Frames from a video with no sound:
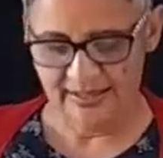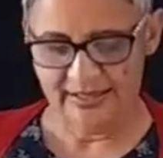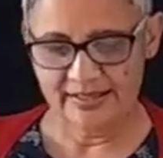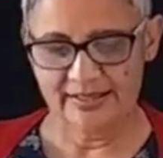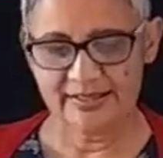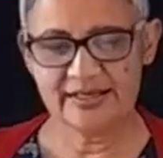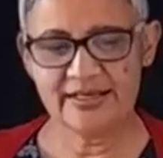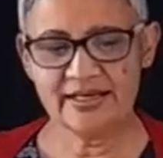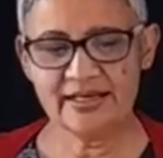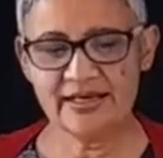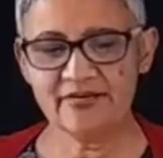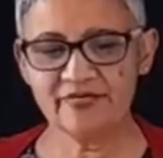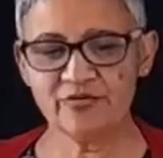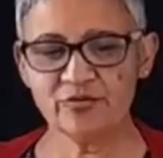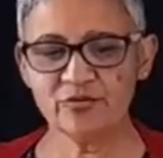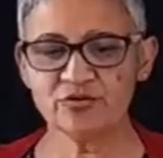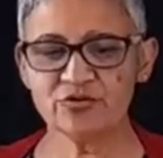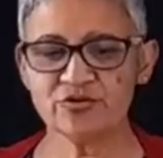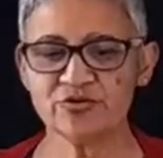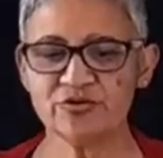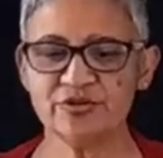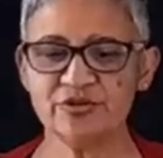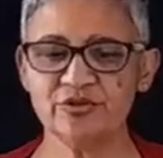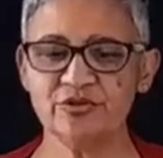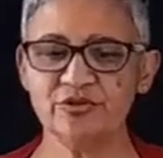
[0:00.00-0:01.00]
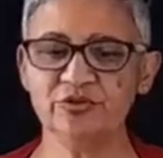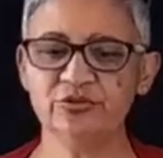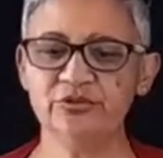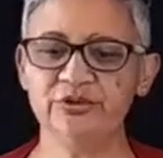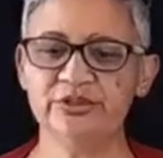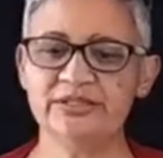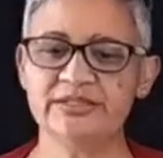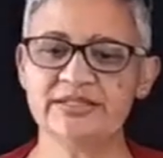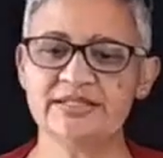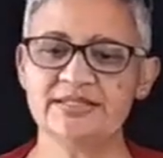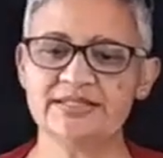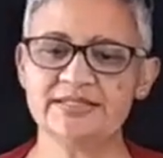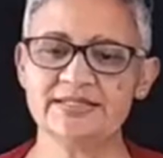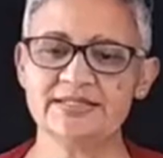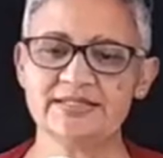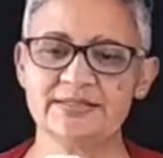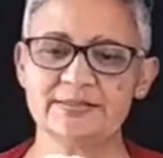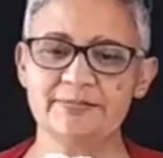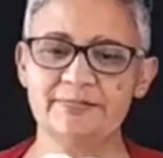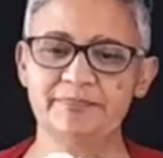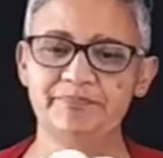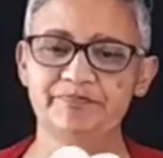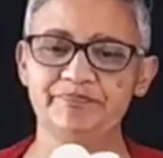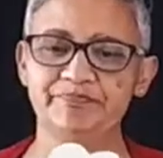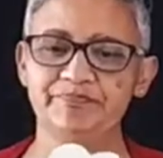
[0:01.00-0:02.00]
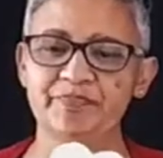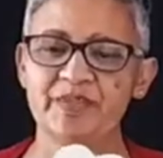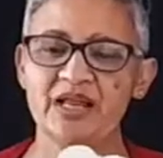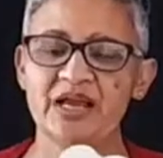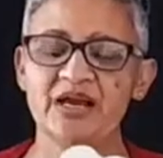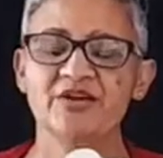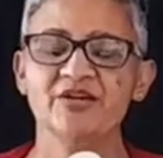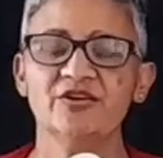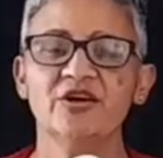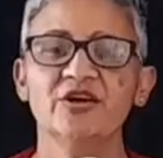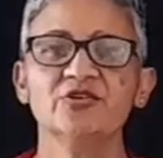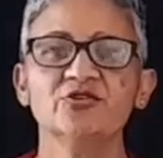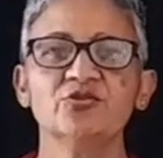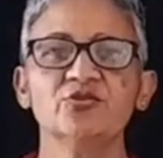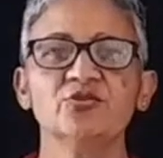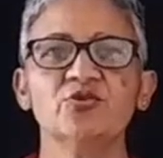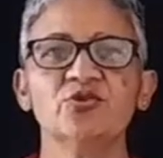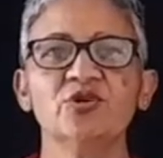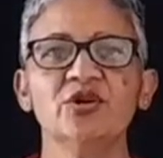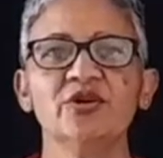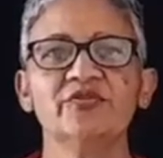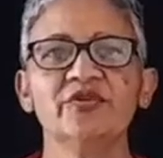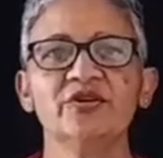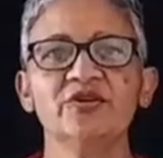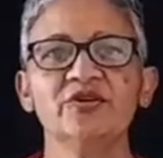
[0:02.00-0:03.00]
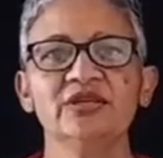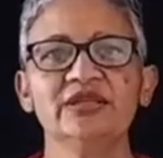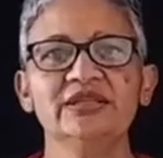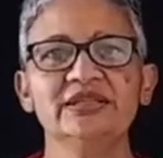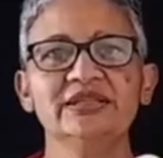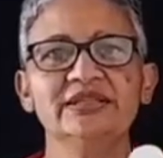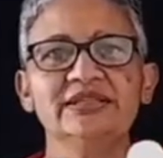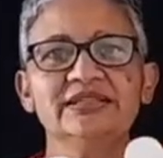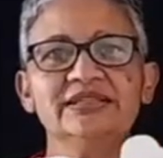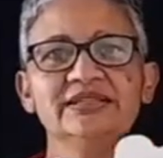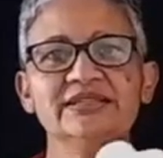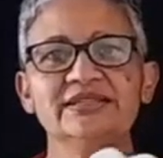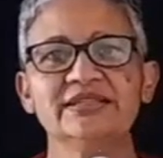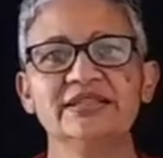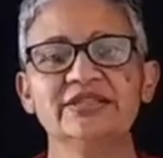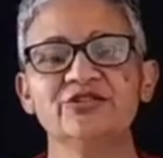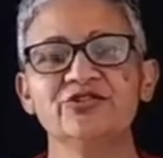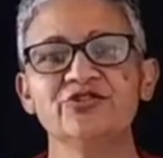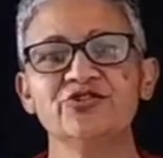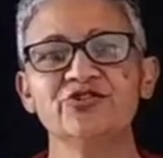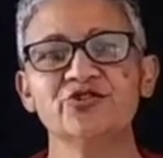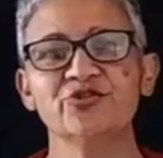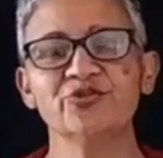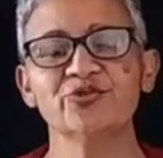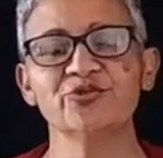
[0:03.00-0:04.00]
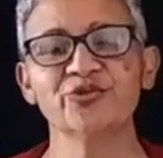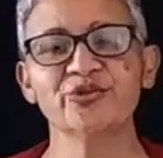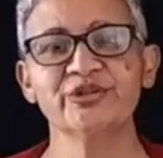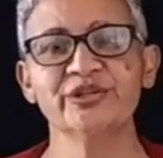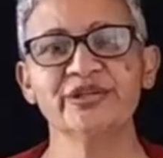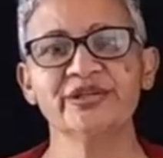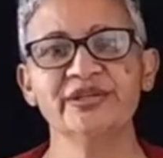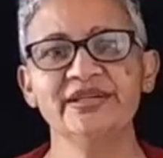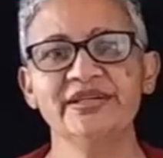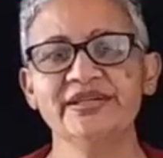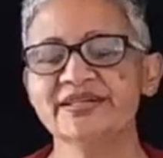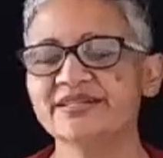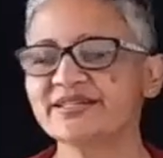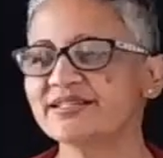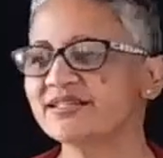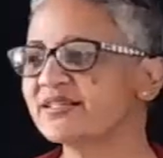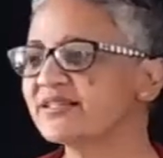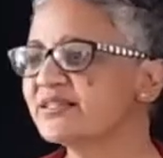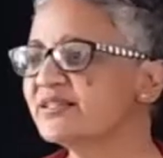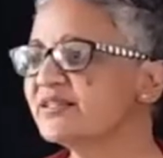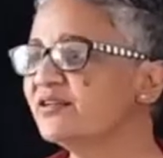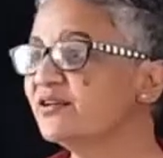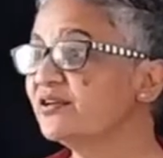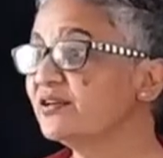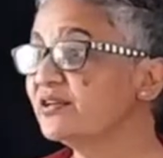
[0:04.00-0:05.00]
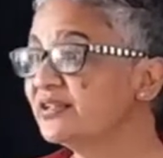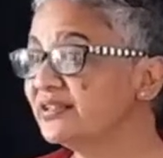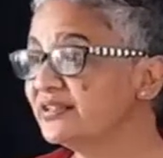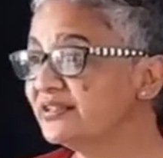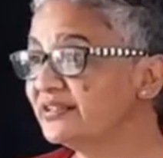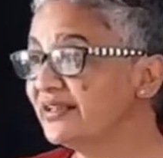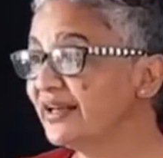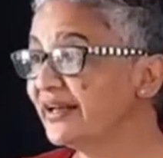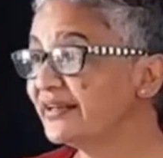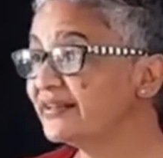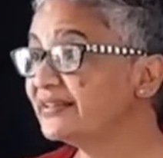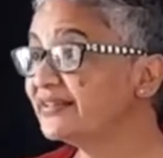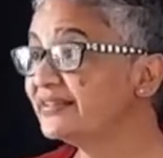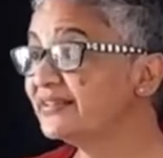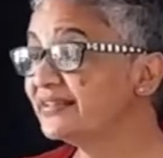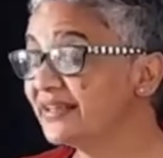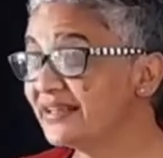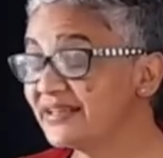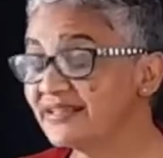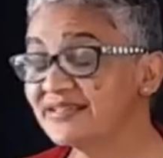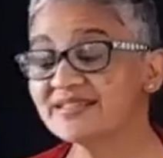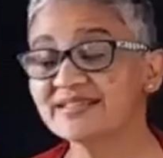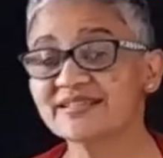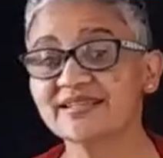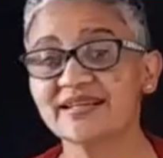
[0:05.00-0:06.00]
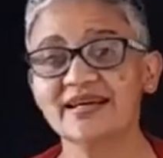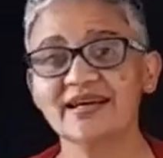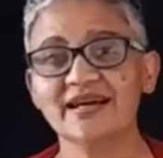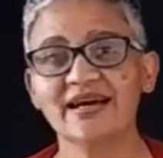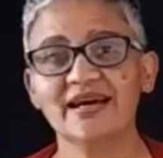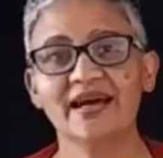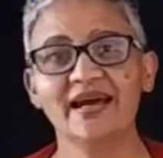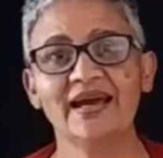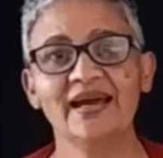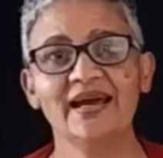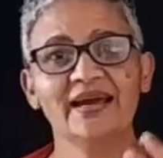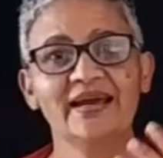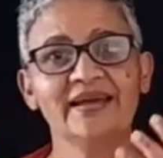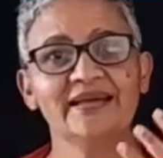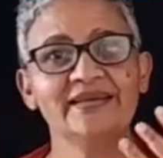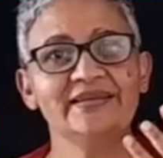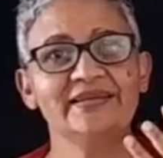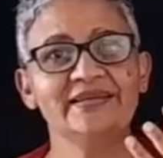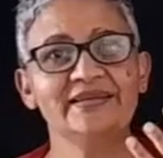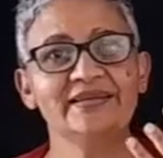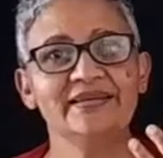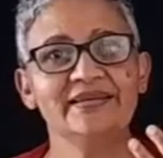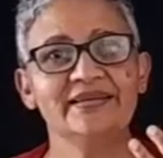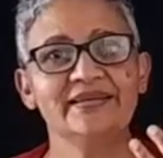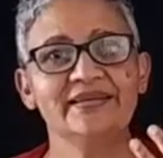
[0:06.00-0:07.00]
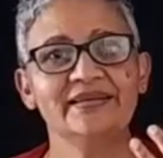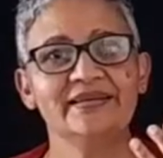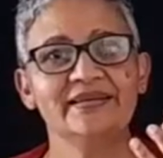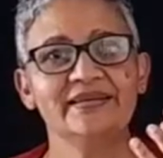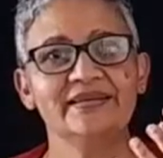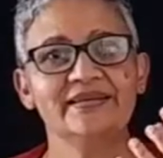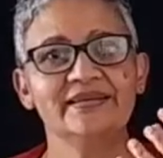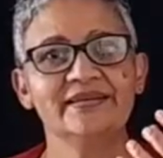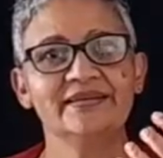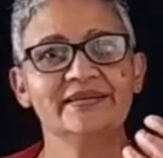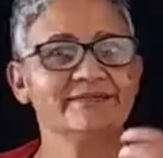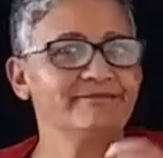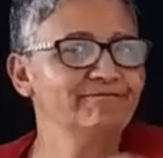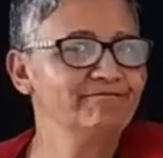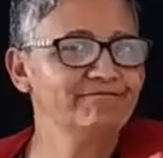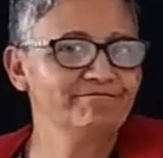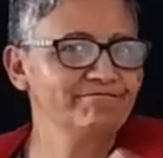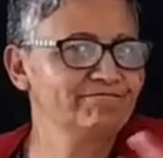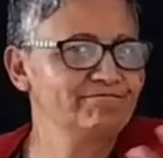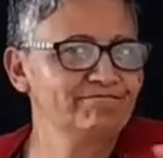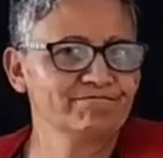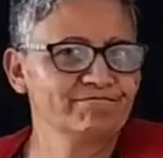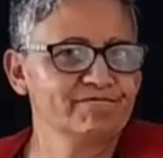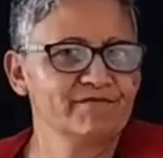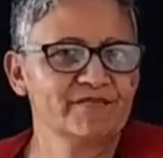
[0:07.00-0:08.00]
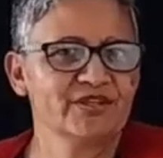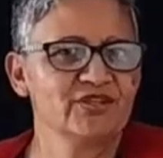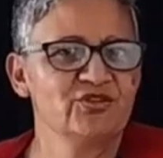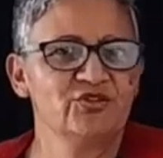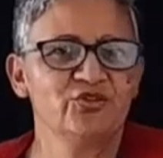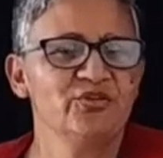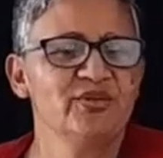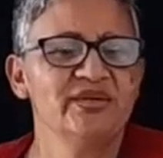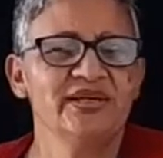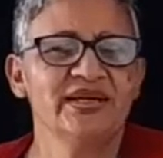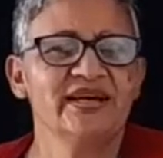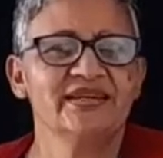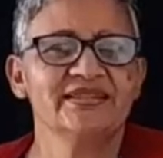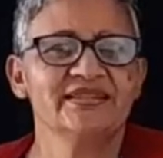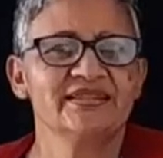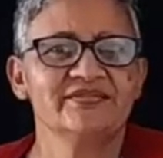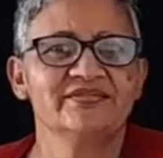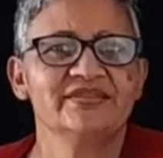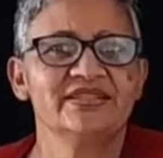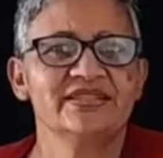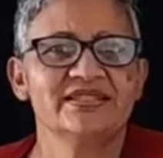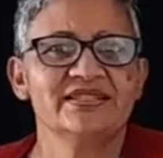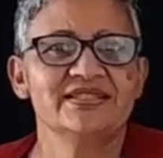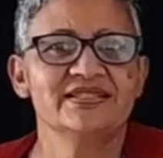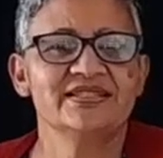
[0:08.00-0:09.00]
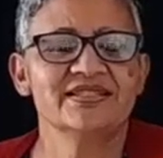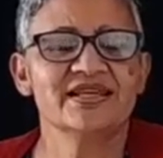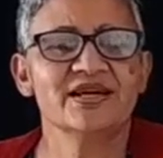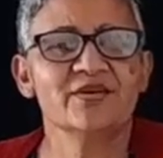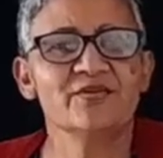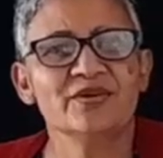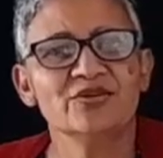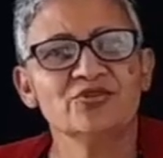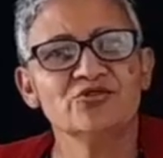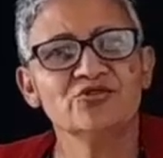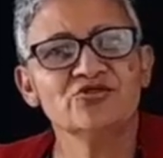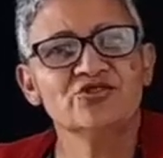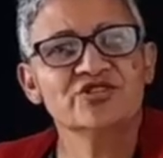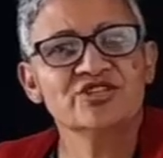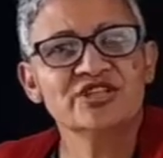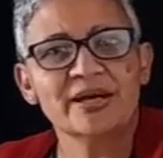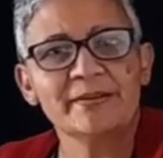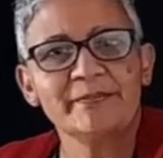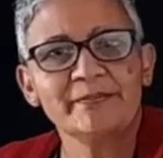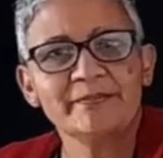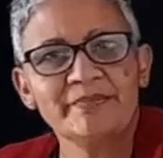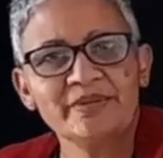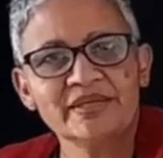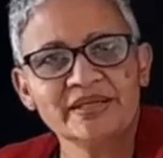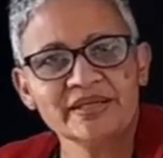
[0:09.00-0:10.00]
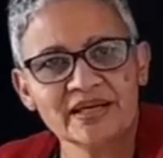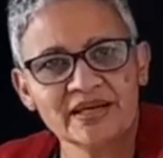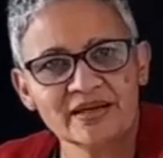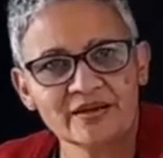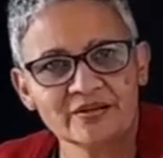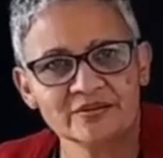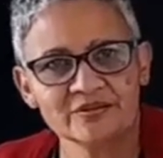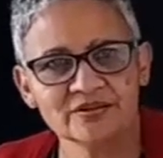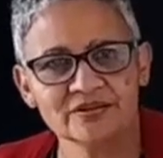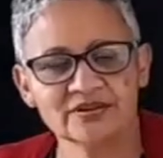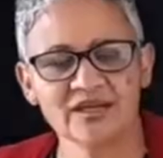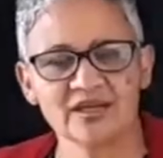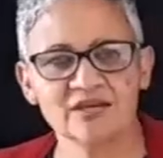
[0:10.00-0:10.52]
Then I've also included this. Not all of our learners enjoy sitting at a desk and doing activities. They want to jump around.